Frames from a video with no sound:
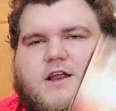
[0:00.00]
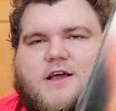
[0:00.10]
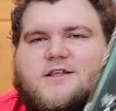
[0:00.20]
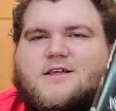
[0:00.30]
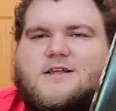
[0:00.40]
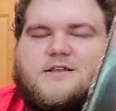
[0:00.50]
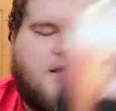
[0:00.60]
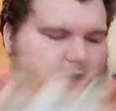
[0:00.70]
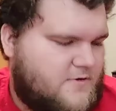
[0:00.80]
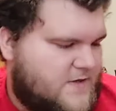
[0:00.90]
it It's
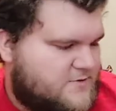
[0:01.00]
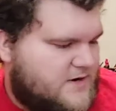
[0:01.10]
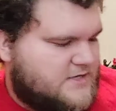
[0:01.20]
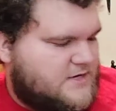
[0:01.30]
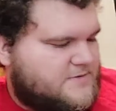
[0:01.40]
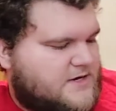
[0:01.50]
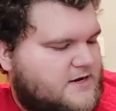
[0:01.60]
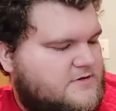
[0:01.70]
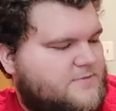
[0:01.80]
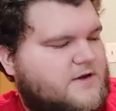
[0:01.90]
got, oh, this one has the upside
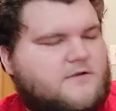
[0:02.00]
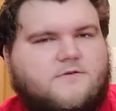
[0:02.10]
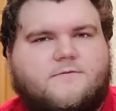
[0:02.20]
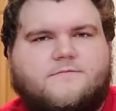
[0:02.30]
down spine too.